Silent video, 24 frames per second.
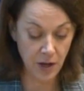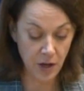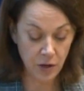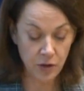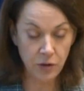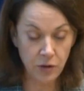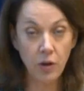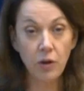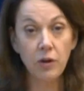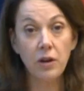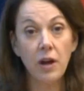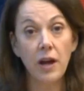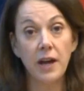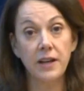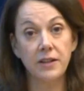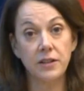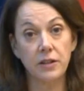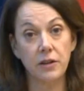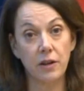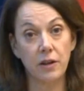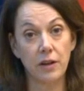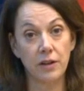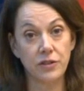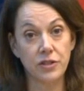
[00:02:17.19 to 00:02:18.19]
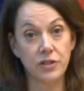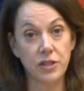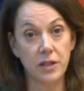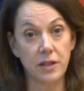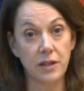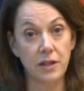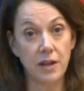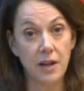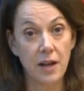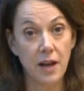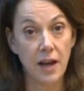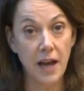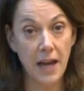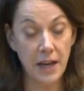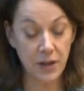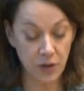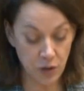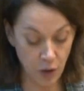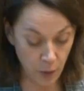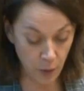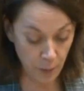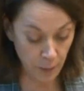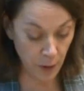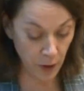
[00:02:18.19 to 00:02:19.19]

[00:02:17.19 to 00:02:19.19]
not ideology and not